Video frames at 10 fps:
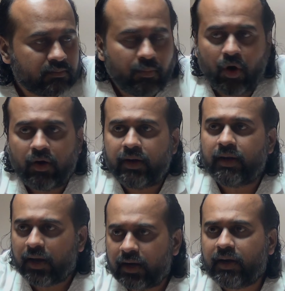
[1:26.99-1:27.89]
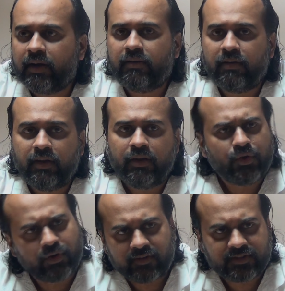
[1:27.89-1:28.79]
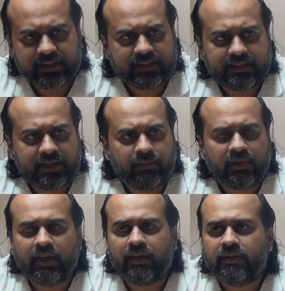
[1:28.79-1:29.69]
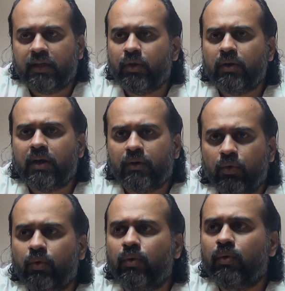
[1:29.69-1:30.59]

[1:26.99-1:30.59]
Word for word: Born in her country, you would have said the same thing. Tendulkar who?